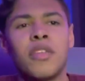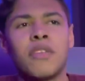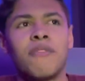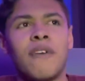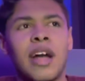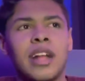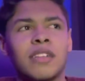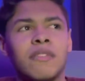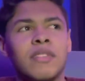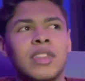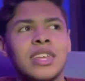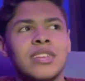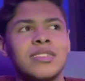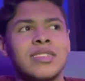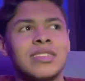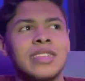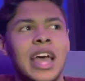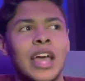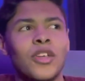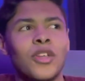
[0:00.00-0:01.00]
The fact of it is,
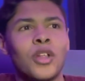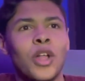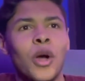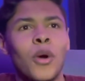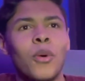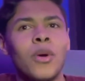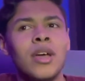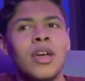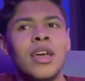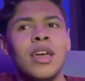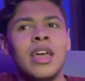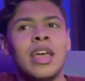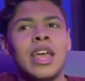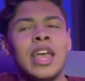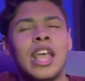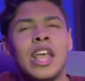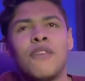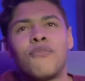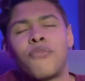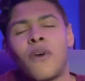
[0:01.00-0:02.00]
is that, you know,
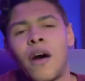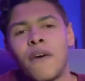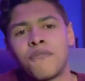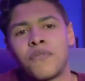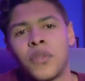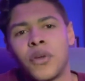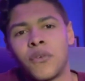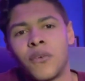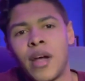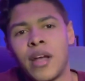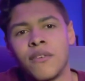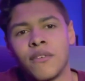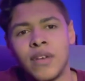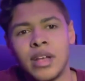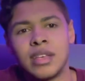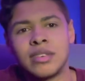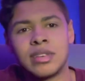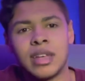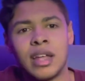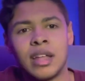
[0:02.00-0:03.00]
he fought for the right
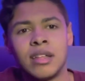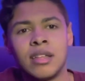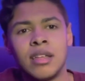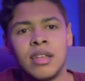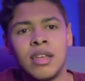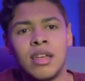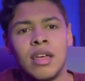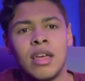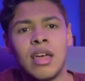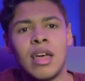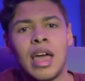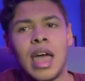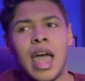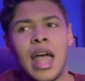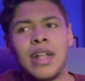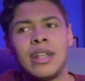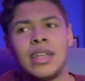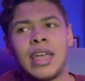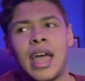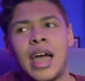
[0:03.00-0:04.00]
reason,
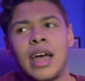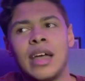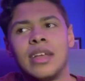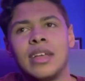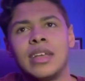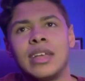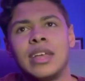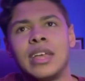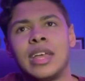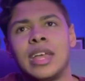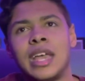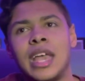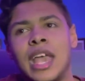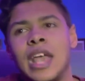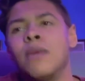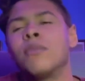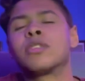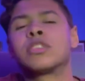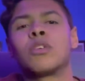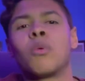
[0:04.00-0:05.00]
and yet
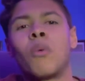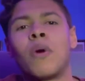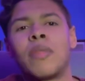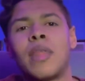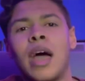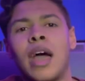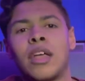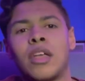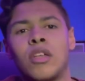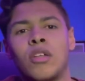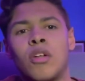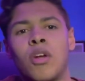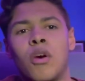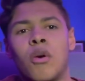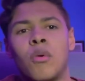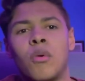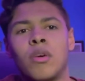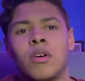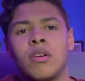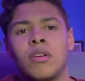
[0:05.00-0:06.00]
he was the one that, you
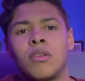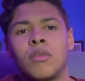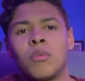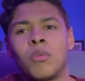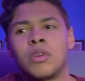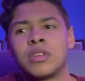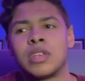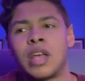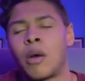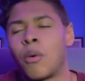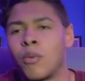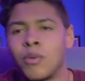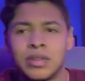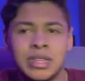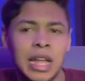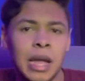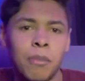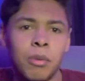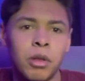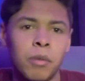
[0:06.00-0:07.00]
know, was, or
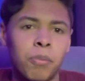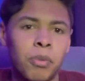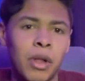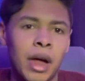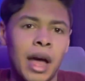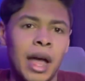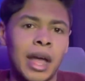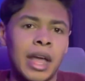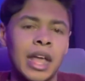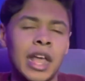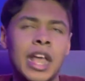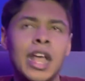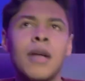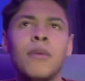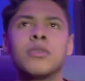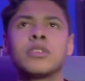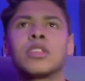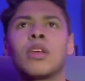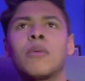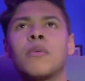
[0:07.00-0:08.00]
wasn't able to play. He
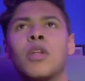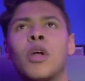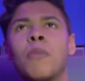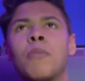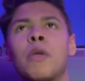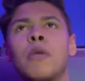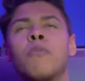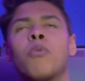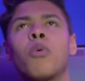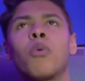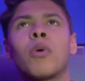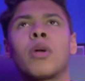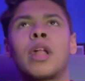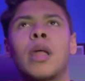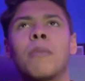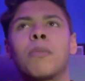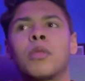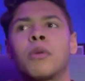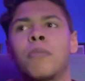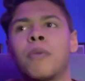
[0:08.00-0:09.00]
was, the, you know, people weren't
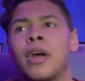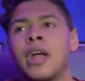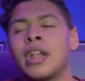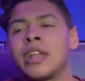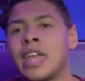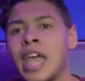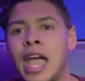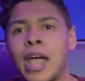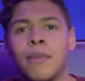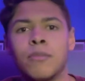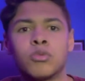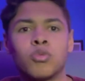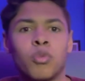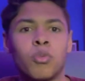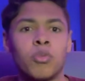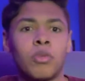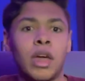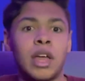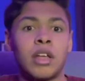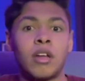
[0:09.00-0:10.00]
able to play in games,
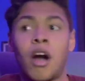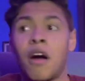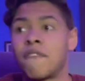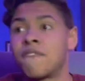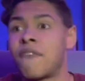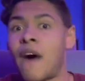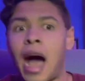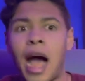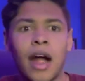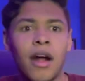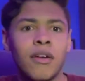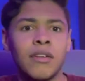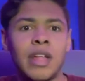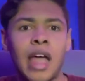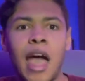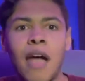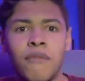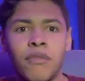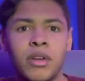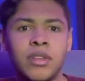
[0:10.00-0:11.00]
like, got fired,
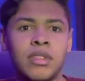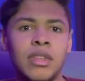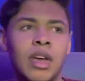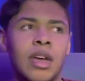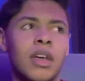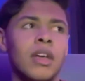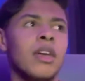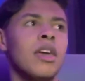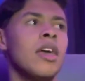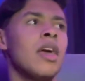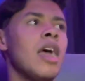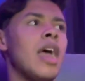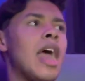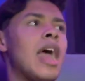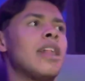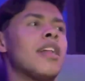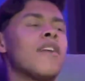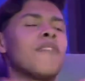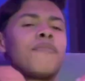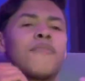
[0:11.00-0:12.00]
everything.
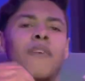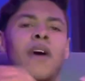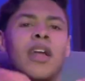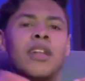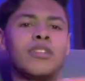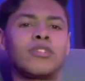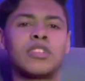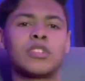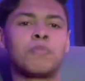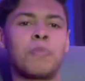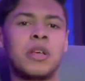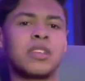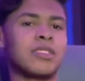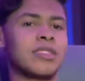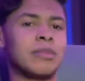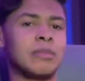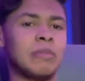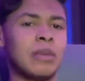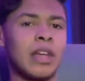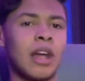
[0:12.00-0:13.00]
And it, and it just
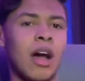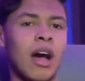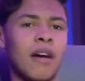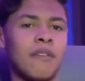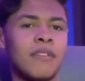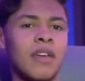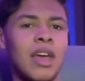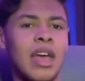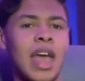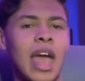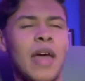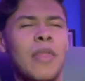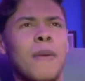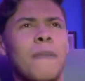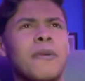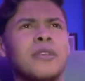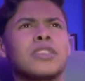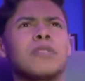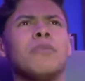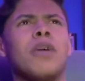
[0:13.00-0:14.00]
pisses me off. And
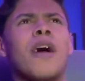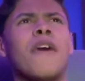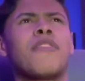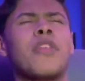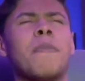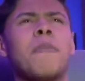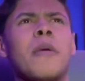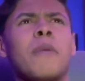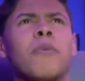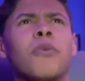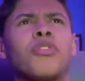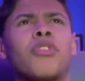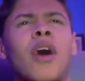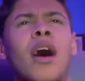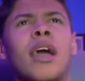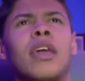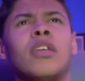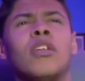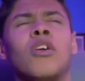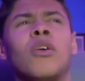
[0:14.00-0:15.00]
it pisses me off that people
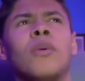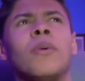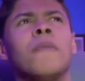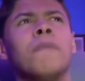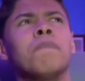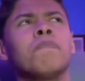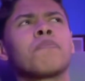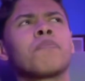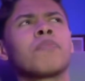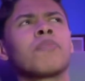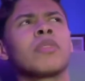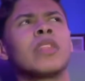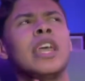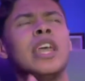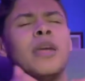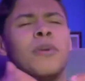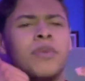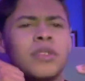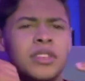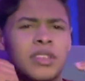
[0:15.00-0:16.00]
thought, you know,
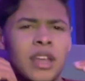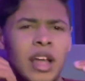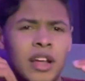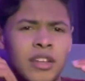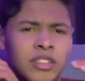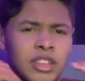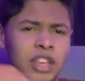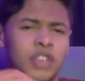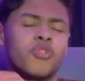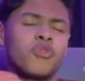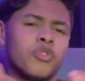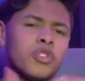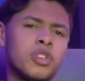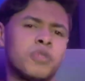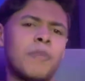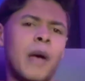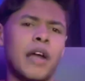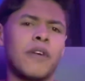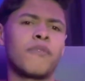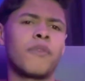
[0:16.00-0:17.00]
he was
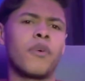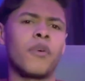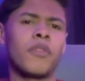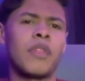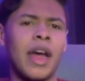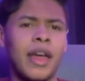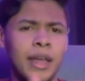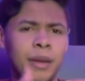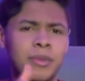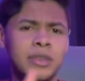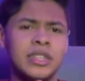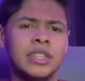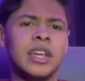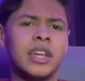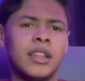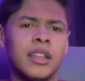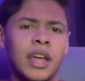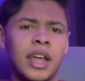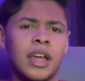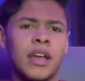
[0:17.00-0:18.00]
disrespectful, that he was
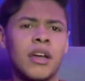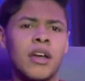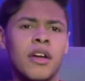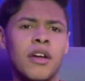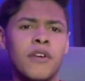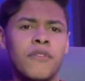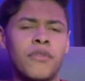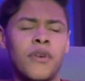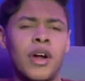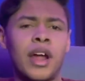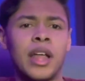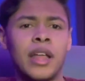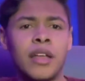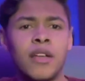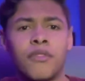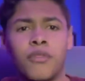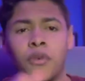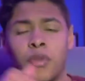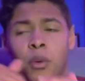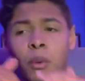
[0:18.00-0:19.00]
kneeling for,
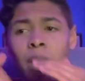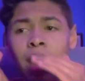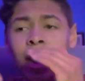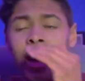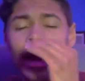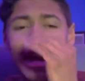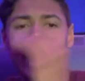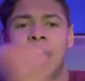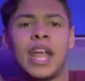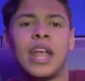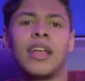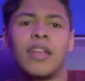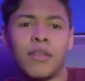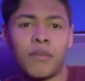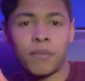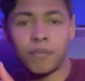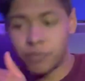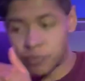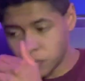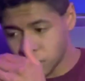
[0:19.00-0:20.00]
for the way he...
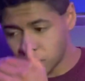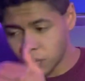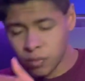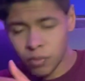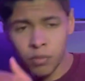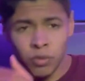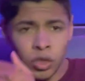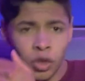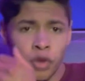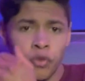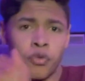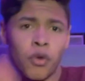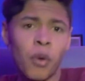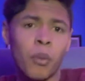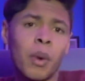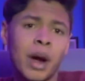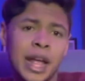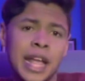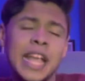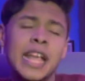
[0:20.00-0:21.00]
for
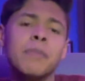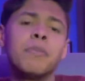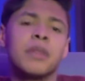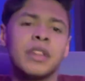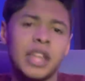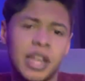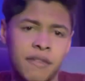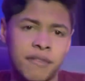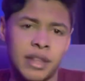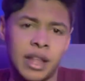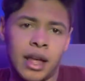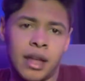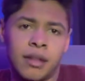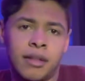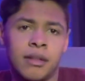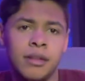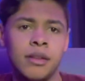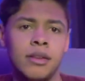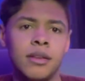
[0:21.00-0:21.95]
what he believed in.